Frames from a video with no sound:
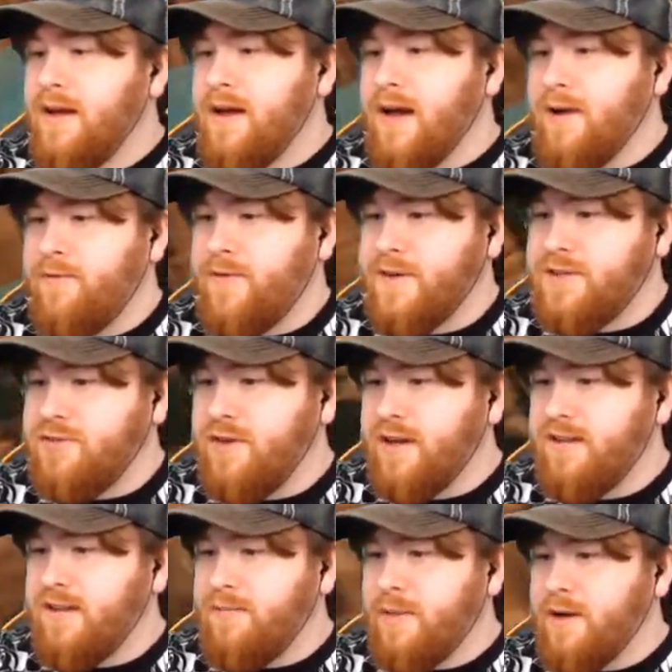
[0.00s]
I first
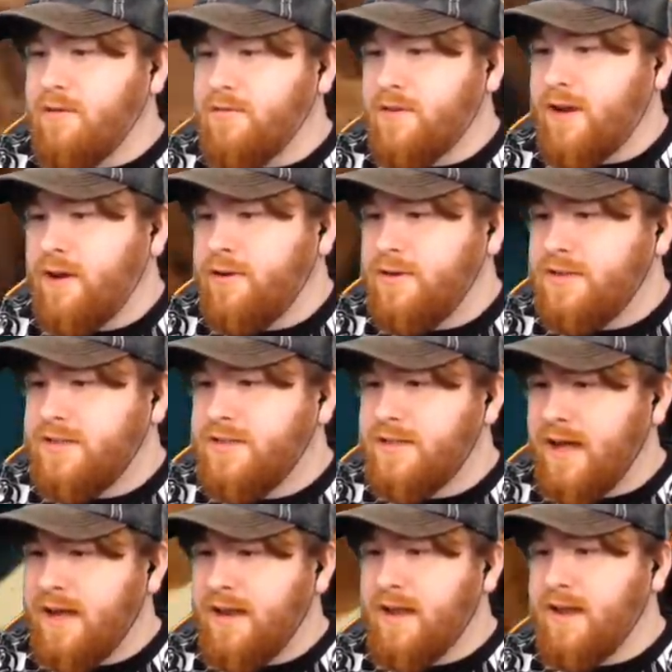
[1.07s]
created my old house,
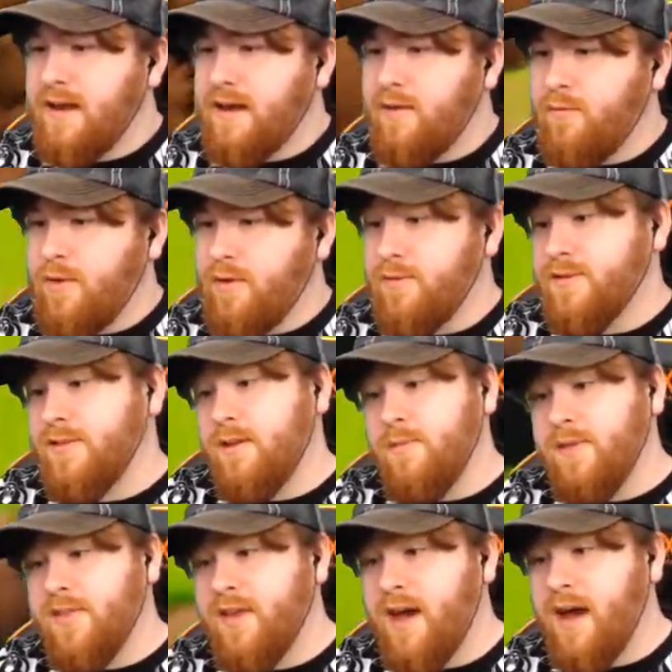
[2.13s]
and then when I was done
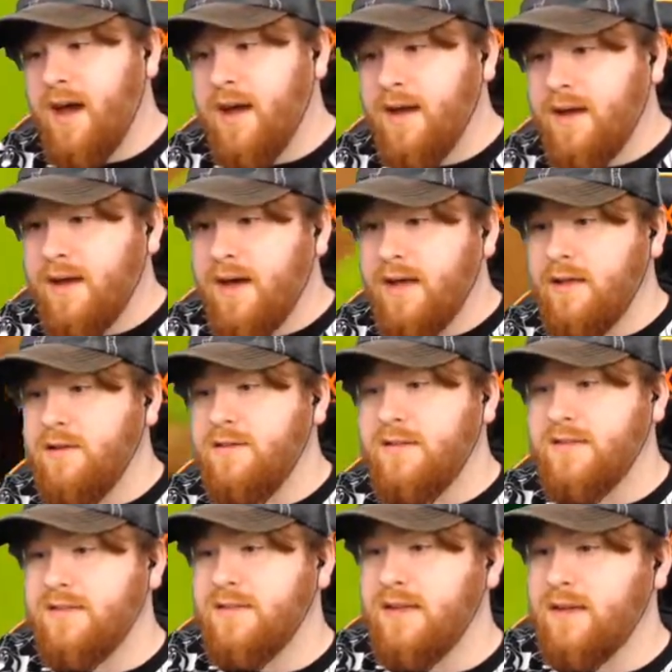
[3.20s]
with that, I looked to
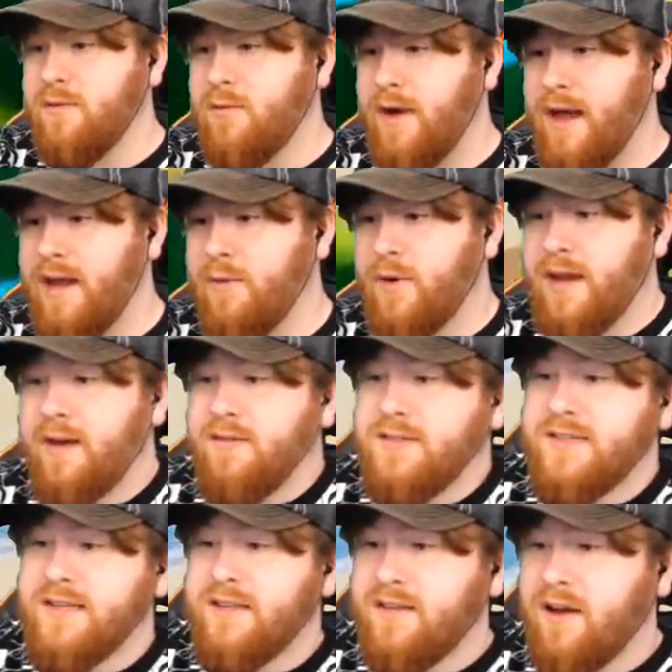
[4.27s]
see what anyone else
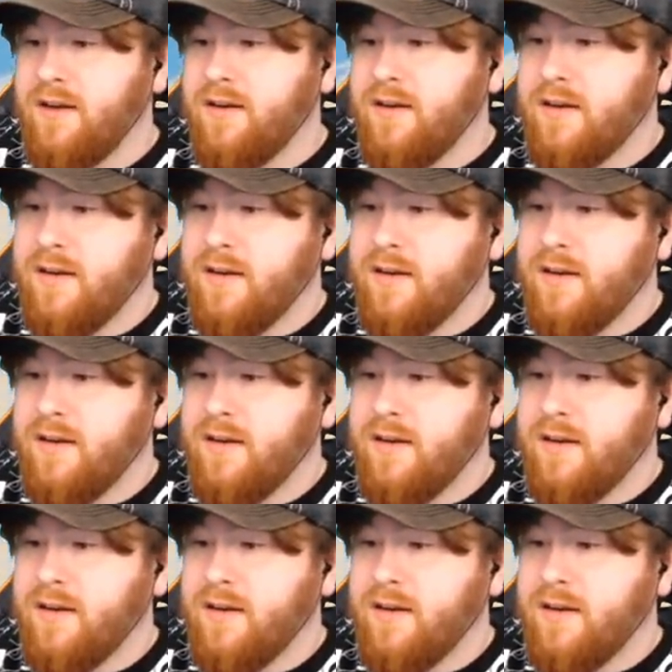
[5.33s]
had done.